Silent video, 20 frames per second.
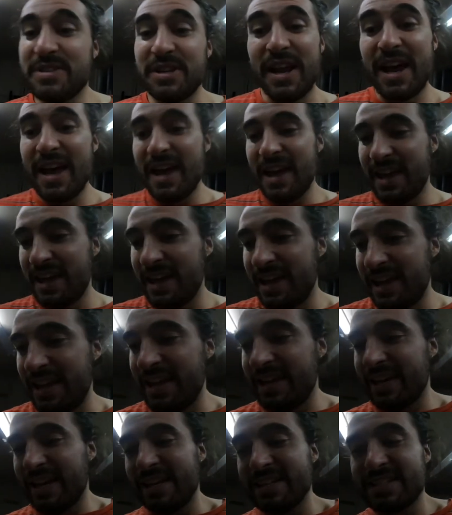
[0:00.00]

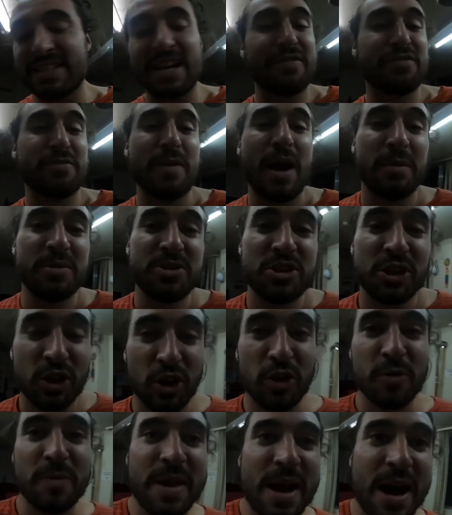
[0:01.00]
Today, Ken-san from Arbiter
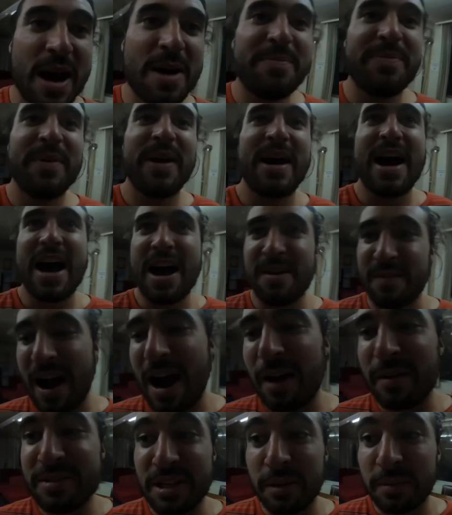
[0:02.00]
called me up.
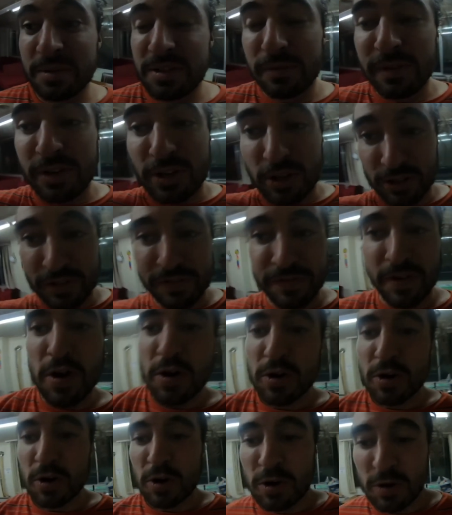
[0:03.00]
I was able to record the
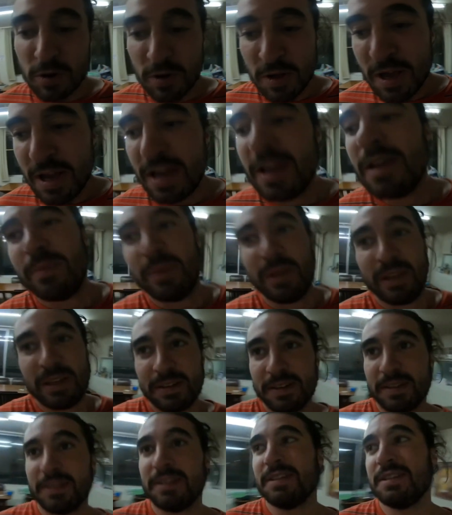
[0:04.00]
phone call
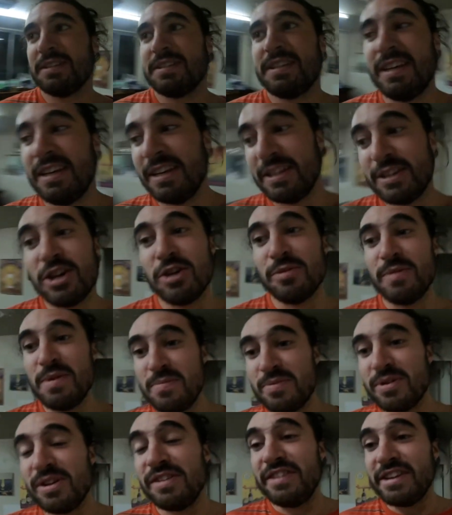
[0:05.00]
because he had called me
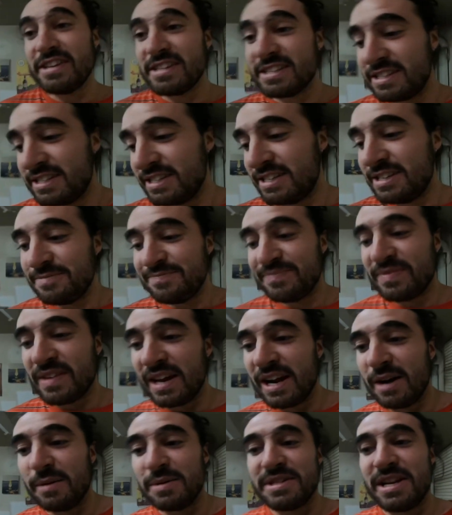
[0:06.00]
previously
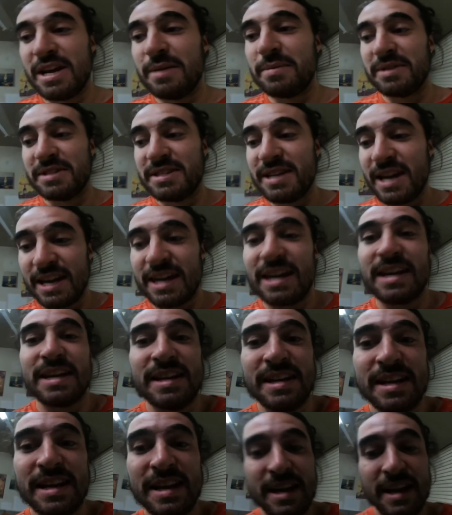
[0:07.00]
and I wasn't able to take
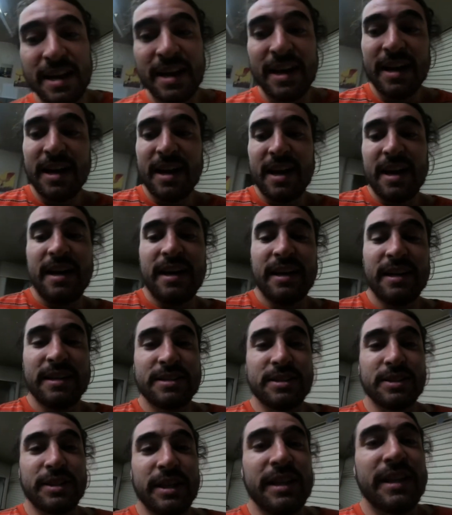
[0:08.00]
it.
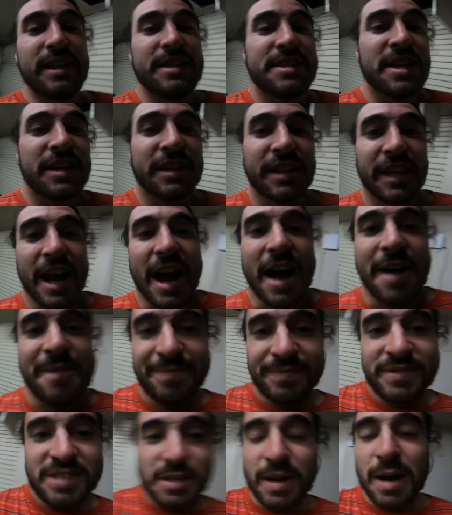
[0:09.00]
So then let's check that out
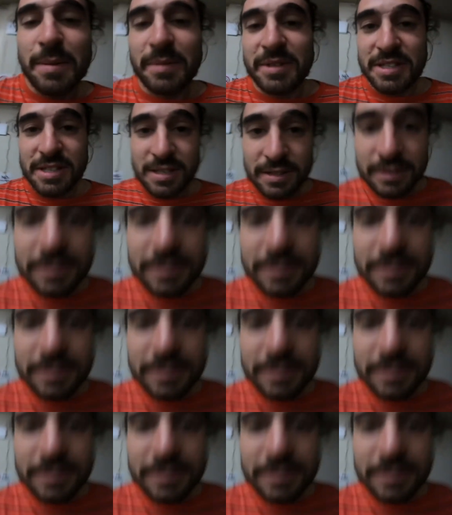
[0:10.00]
and see what happens.